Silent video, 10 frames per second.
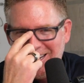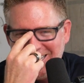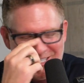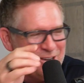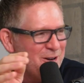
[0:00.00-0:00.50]
All
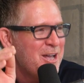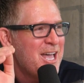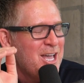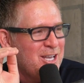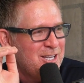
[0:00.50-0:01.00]
right, so
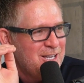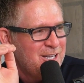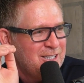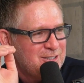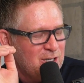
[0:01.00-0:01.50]

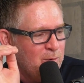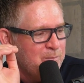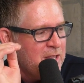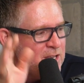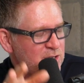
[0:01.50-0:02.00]

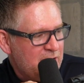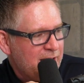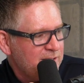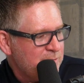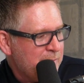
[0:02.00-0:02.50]
so
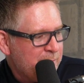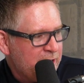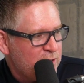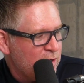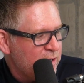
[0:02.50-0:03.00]
shout out to my
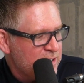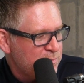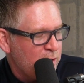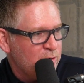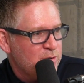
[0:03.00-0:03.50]
buddy Kirk and his
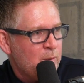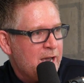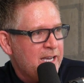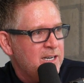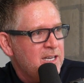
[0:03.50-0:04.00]
partner
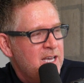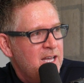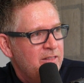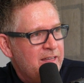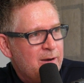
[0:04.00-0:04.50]
Dwayne.
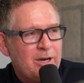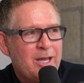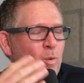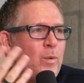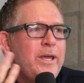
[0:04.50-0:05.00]
They were
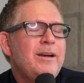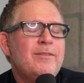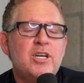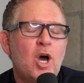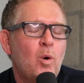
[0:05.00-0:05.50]
like, well, we don't
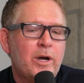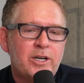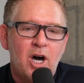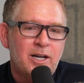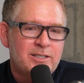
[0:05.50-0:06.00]
even know
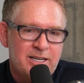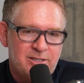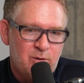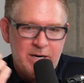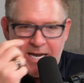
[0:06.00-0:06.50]
what
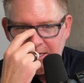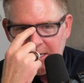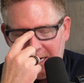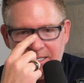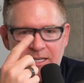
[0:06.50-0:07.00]
content to
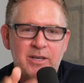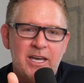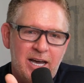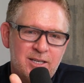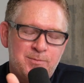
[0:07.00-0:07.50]
create, and I said,
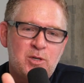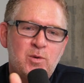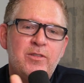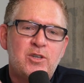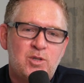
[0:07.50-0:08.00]
okay, guys,
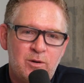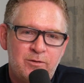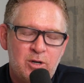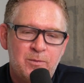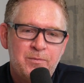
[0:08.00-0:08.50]
between the two
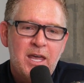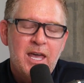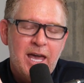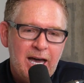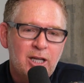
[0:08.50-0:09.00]
of you,
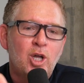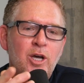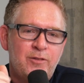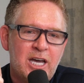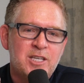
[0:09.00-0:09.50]
how
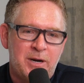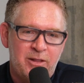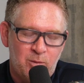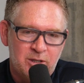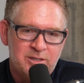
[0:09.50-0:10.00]
long have you guys been
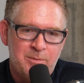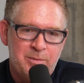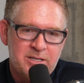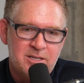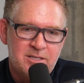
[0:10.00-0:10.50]
in the real estate
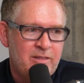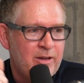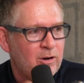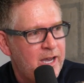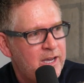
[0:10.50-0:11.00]
business? And
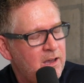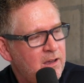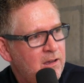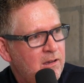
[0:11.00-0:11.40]
they were like